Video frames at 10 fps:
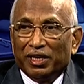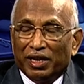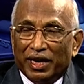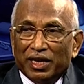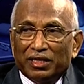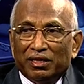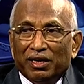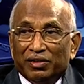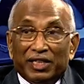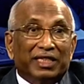is
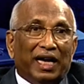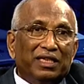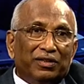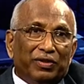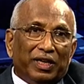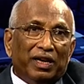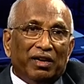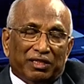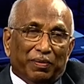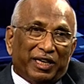the size of the
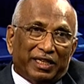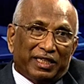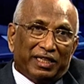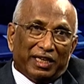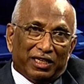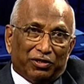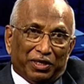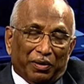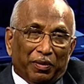semiconductor industry.